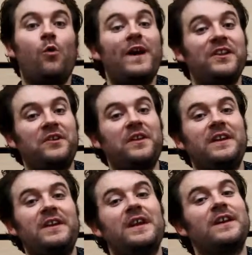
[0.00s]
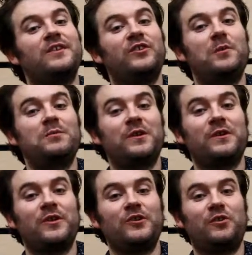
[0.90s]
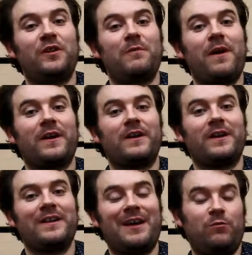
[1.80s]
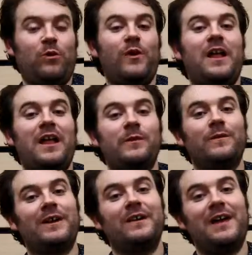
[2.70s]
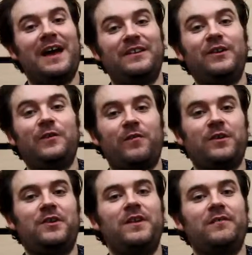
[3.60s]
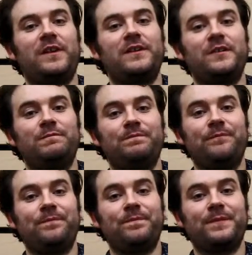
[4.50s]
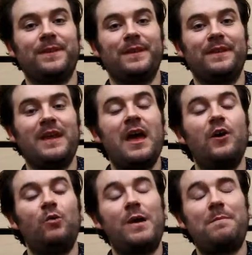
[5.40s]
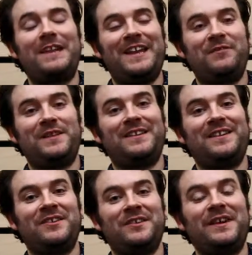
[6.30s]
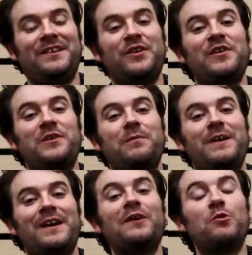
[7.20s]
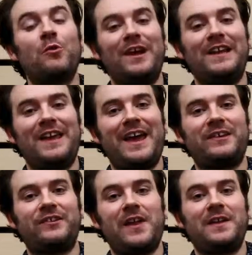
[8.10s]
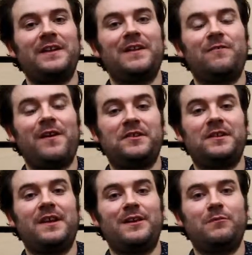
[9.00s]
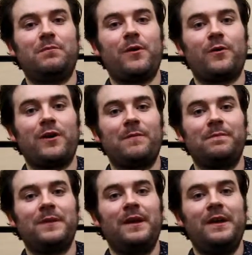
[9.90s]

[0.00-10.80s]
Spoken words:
I study consumption culture and marketing at Royal Holloway at the University of London. We believe that this is going to be a really exciting and fascinating program.